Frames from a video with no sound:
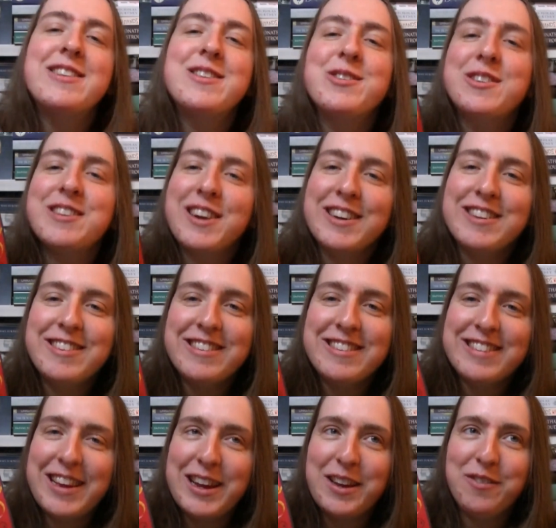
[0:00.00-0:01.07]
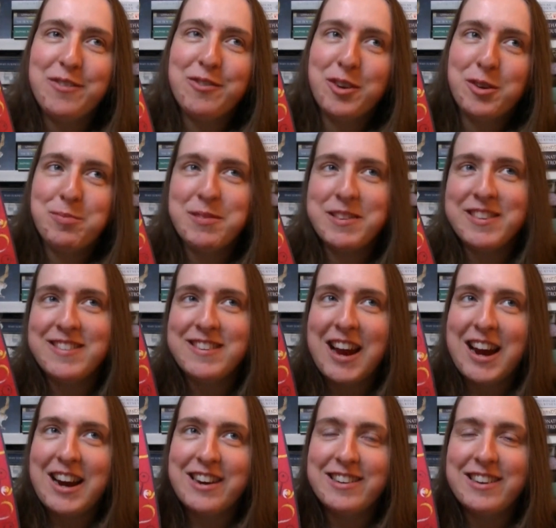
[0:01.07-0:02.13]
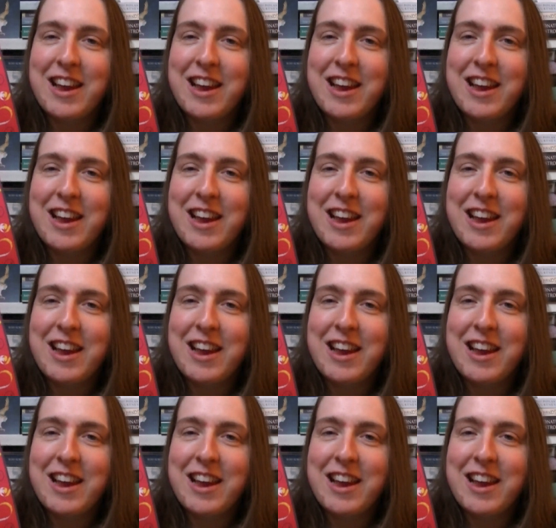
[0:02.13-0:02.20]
So it's nice to see it from the start,